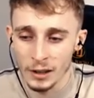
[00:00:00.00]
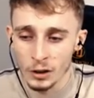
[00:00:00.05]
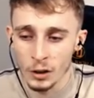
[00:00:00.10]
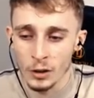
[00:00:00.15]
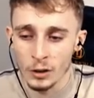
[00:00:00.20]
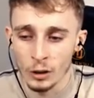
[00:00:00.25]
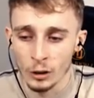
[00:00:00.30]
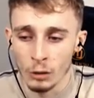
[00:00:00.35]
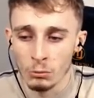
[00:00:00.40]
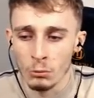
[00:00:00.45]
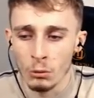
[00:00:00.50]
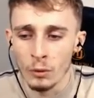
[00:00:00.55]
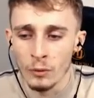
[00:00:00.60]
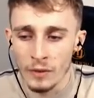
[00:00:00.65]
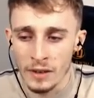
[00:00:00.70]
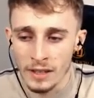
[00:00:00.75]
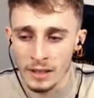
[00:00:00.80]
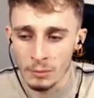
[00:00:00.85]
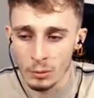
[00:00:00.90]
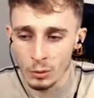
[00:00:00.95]
so it's a lot more
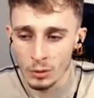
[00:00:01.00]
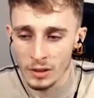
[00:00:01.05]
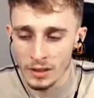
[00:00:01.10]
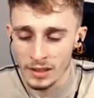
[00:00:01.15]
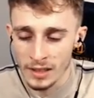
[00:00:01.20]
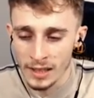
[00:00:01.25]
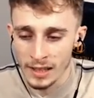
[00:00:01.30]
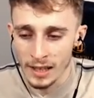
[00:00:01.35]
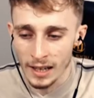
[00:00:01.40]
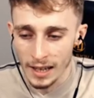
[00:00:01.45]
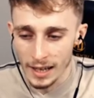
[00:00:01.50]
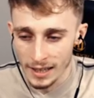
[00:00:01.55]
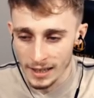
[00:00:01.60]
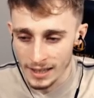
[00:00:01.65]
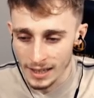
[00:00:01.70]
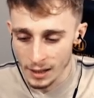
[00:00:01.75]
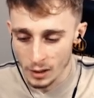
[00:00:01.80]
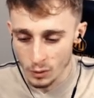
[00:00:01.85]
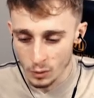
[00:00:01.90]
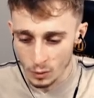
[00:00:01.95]
visible to see like
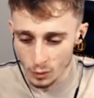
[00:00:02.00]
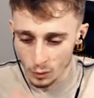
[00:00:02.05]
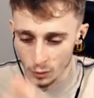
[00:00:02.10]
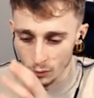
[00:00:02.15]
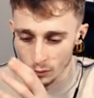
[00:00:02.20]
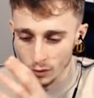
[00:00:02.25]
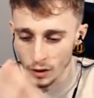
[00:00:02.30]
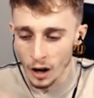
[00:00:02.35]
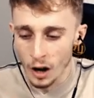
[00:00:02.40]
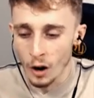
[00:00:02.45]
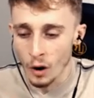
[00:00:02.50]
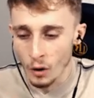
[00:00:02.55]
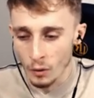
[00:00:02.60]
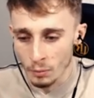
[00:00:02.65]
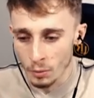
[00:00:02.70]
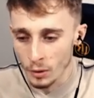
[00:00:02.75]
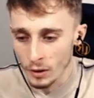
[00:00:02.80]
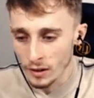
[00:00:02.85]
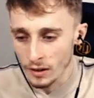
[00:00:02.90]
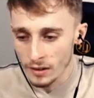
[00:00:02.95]
the actual sort of cutoff
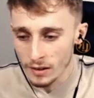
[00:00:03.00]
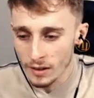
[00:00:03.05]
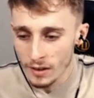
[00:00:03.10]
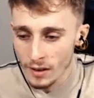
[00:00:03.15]
point